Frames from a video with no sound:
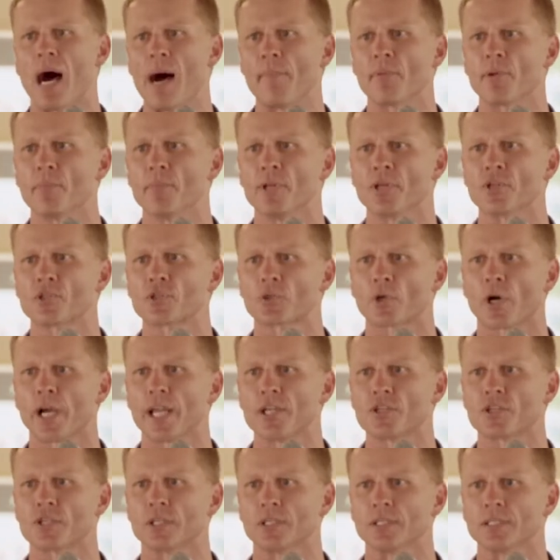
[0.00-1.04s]
the Obama
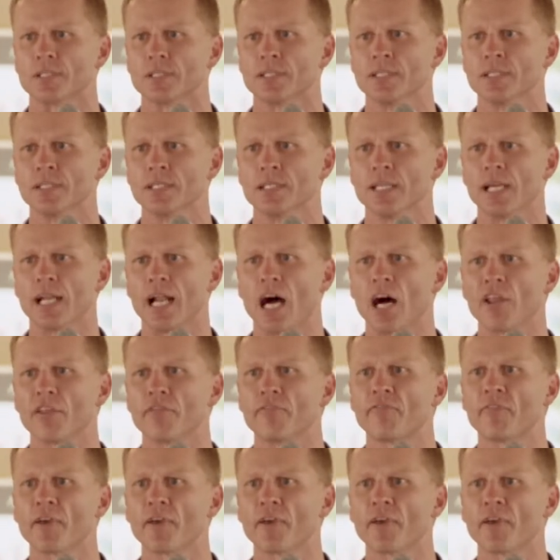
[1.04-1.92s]
administration and all